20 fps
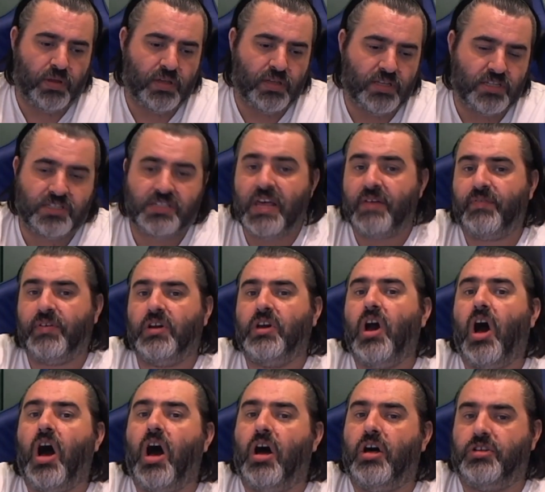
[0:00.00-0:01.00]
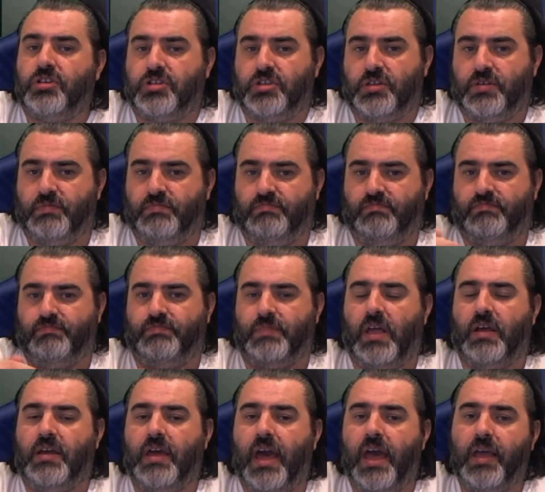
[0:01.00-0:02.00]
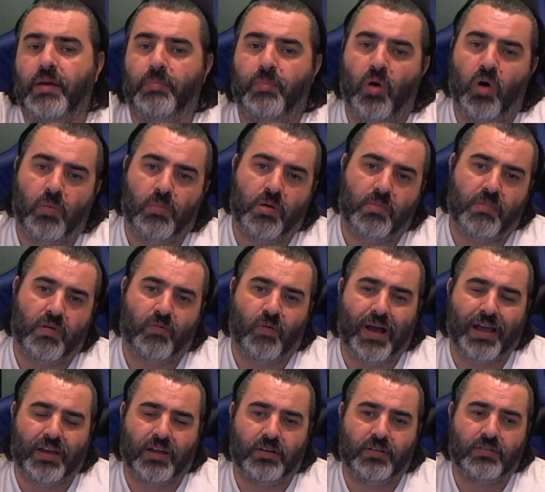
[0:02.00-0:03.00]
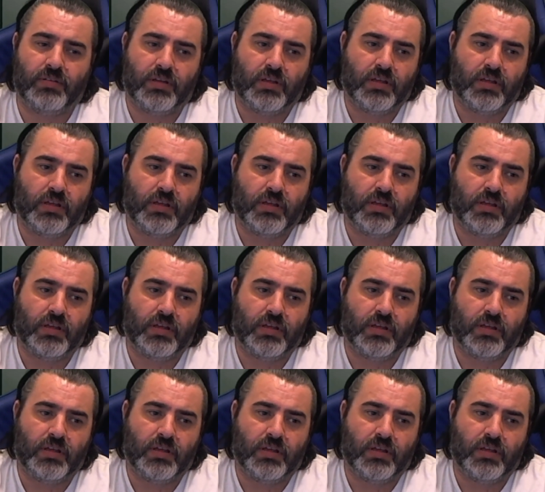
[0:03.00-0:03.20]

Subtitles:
7 cars, okay, put them on my wagon,